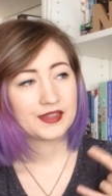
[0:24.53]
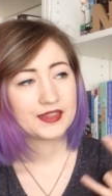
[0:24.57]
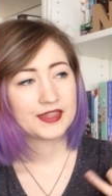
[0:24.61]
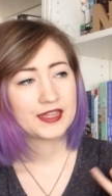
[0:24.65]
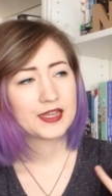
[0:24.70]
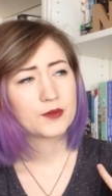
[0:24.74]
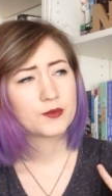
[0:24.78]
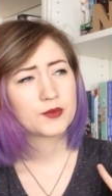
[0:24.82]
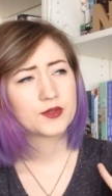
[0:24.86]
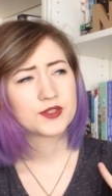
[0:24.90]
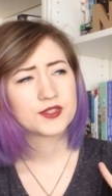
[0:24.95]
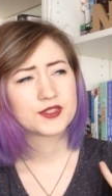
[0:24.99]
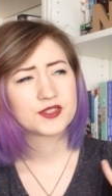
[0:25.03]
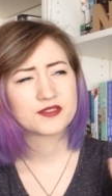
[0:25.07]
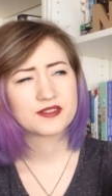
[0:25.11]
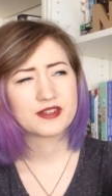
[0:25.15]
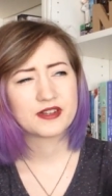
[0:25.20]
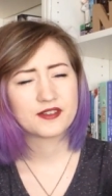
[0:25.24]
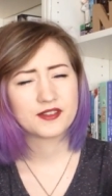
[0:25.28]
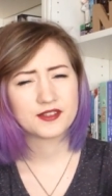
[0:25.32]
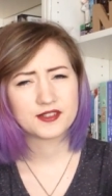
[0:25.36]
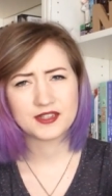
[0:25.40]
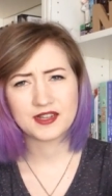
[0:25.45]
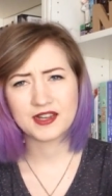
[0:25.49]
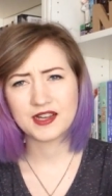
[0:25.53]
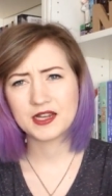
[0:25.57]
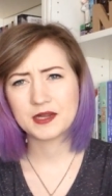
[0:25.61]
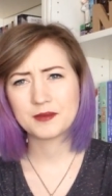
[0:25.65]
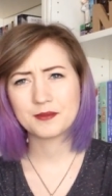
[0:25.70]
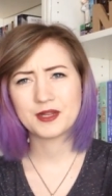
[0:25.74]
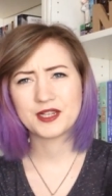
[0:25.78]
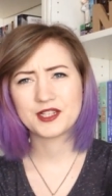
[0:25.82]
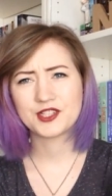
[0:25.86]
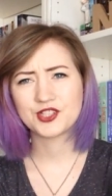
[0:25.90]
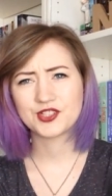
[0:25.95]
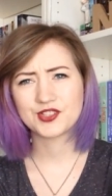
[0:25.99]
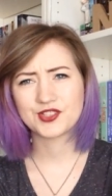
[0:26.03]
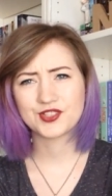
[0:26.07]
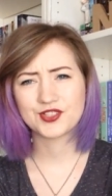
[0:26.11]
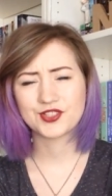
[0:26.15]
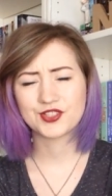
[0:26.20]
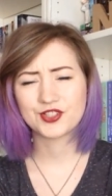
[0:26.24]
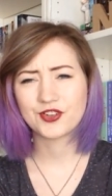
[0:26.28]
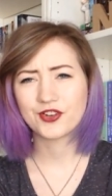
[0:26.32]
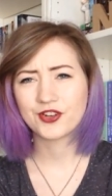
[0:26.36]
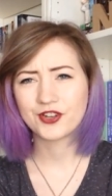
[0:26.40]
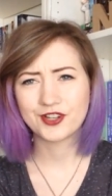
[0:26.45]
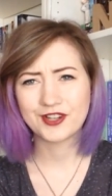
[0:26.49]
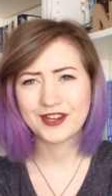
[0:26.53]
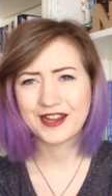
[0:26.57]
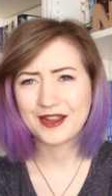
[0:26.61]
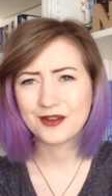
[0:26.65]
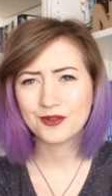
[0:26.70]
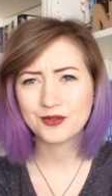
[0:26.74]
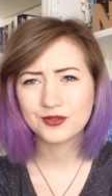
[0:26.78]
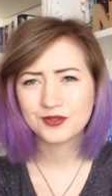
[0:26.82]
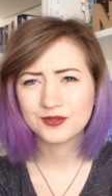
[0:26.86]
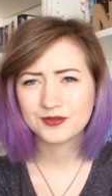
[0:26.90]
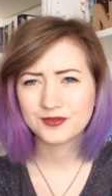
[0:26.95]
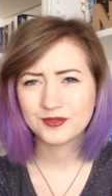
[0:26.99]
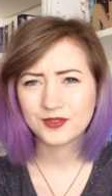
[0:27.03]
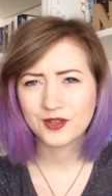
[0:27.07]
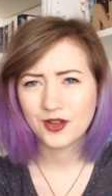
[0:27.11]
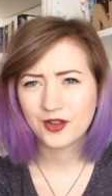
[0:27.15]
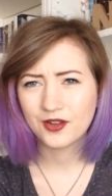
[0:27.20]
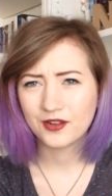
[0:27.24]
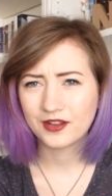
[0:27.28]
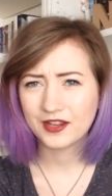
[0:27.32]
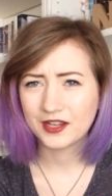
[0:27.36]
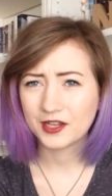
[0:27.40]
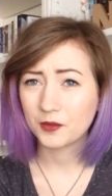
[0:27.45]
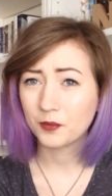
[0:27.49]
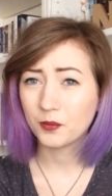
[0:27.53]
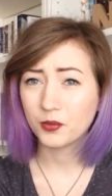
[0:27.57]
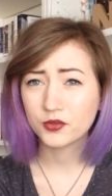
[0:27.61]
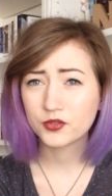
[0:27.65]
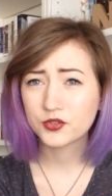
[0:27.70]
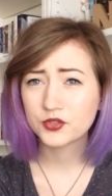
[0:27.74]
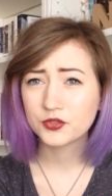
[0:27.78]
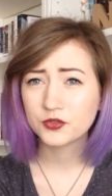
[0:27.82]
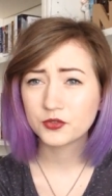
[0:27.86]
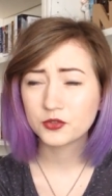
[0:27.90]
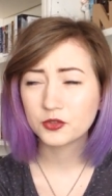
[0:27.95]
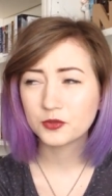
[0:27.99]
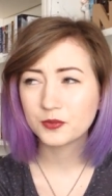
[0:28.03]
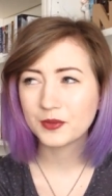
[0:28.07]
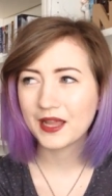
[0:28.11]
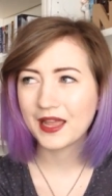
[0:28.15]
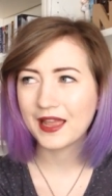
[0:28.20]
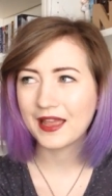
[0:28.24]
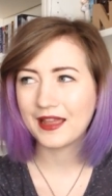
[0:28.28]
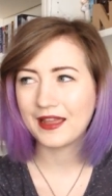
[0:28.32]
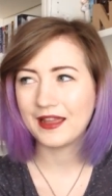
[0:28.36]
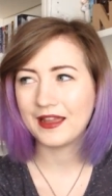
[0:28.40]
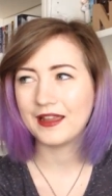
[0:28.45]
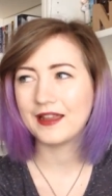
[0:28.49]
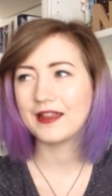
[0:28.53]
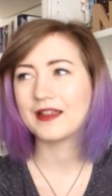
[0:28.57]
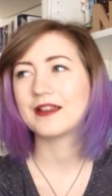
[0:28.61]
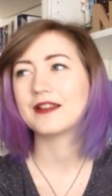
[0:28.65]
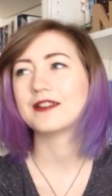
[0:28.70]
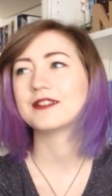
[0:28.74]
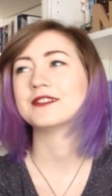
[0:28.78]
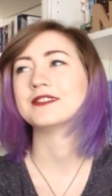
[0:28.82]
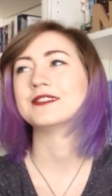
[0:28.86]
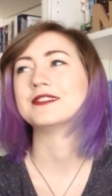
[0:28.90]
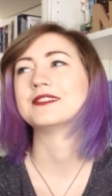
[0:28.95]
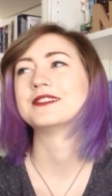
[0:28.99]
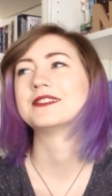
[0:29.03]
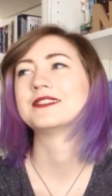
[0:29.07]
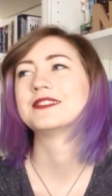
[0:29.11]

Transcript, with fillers: that was around the time I just started out on like BookTube and